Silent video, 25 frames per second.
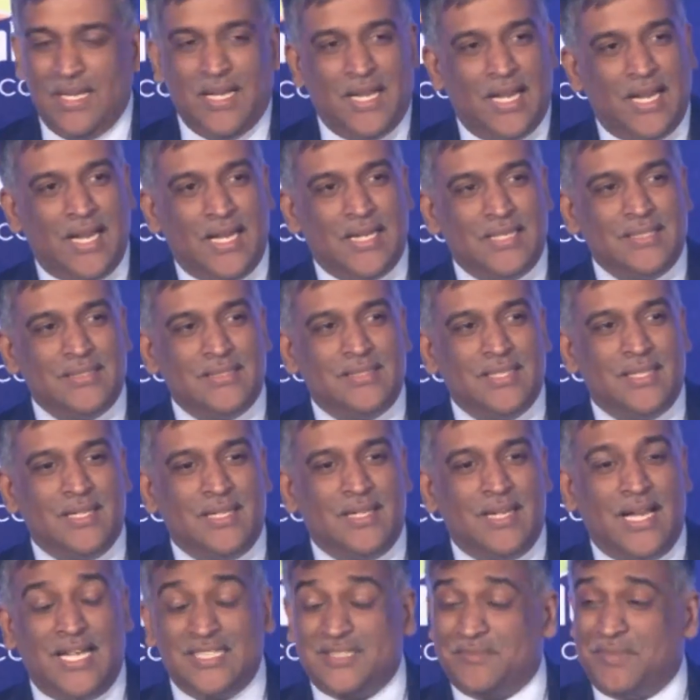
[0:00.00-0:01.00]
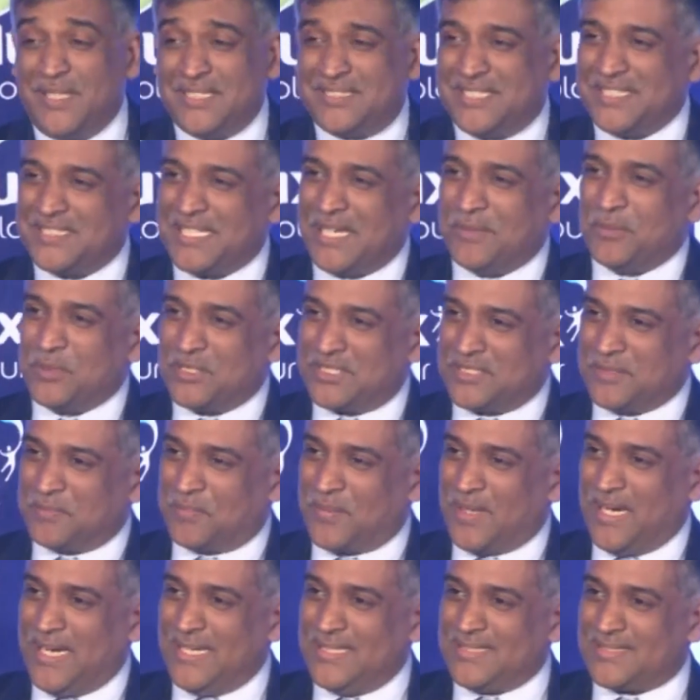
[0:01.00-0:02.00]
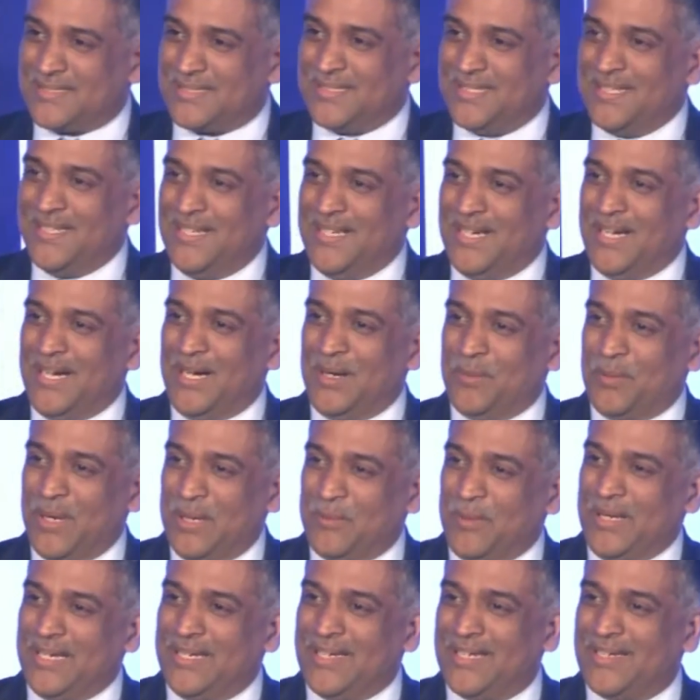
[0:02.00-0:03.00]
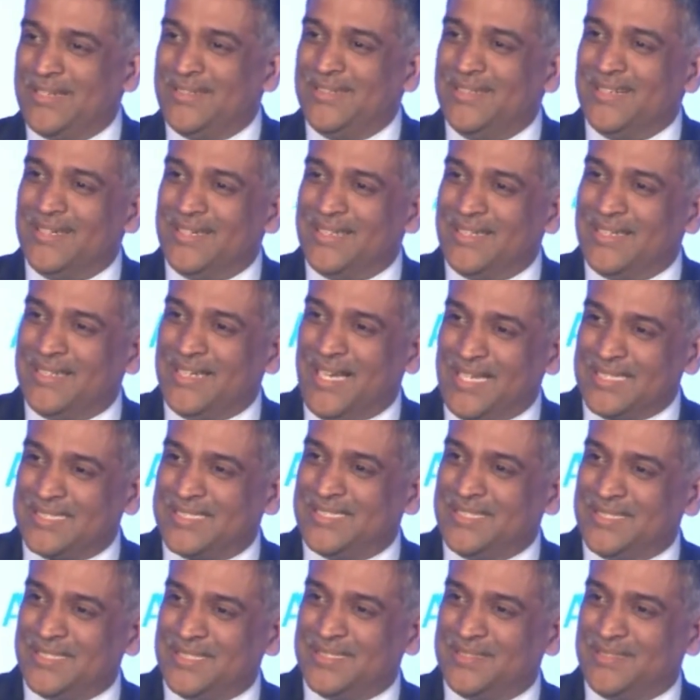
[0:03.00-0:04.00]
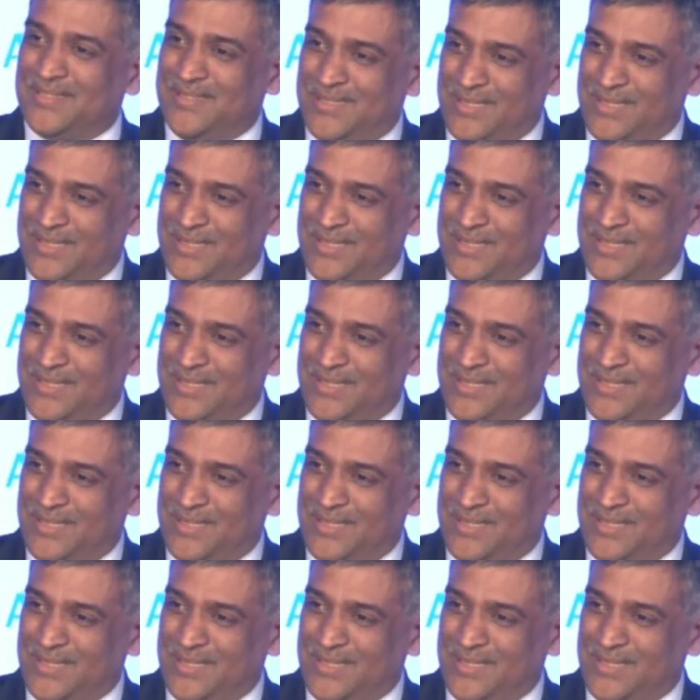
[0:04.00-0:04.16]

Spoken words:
And as much as I was surprised when we did last year,